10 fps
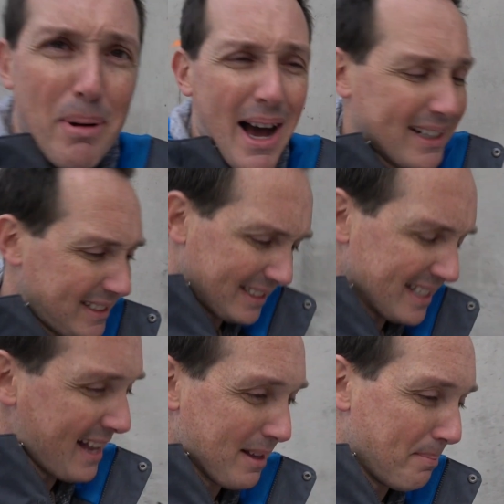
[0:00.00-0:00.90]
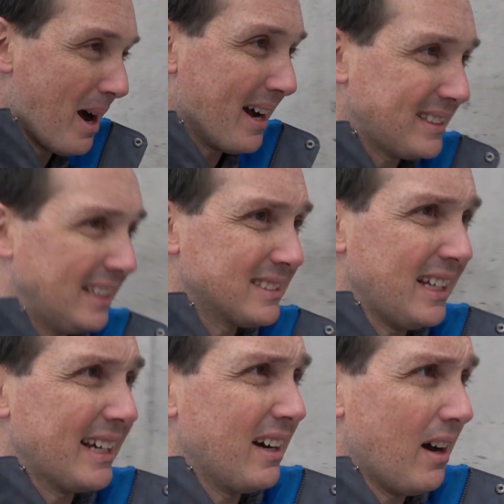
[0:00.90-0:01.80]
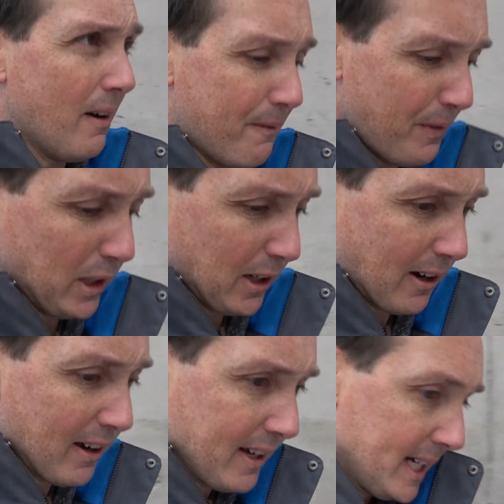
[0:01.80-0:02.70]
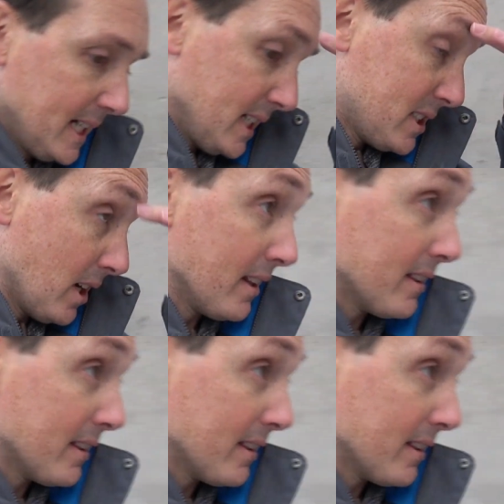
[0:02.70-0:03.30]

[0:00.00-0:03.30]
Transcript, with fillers: epoxy. It's not an epoxy. It's like a, a, filler so